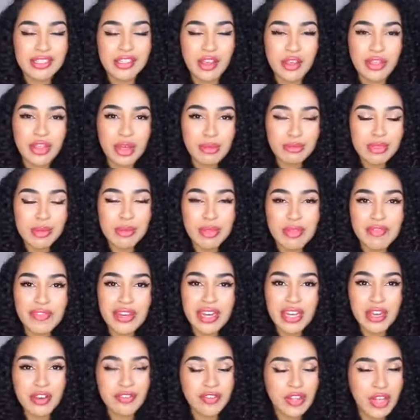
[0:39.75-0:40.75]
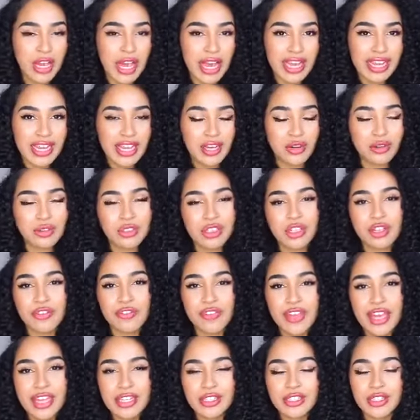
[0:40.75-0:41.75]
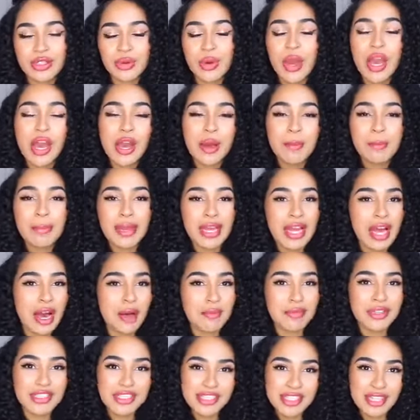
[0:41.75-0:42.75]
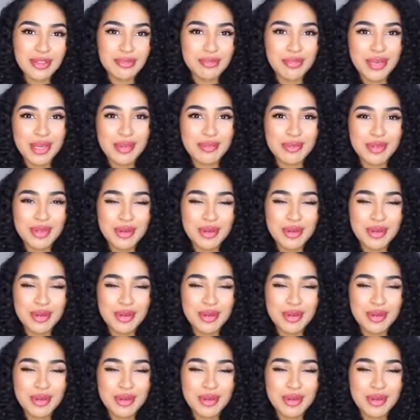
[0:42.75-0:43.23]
So thumbs up the video if you like it. Also, don't forget to become a Sunbeam,